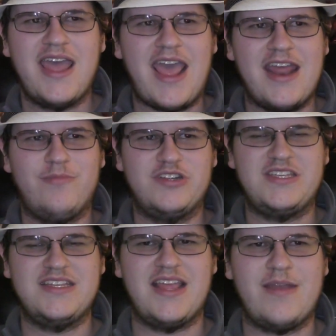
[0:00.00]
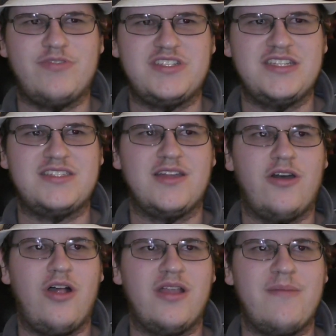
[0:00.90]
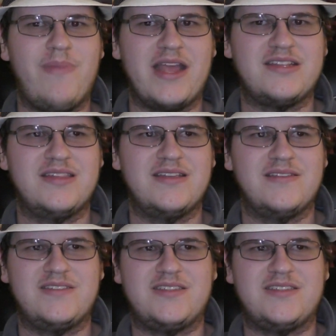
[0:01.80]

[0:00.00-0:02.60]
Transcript: and proceeds to haul him back to the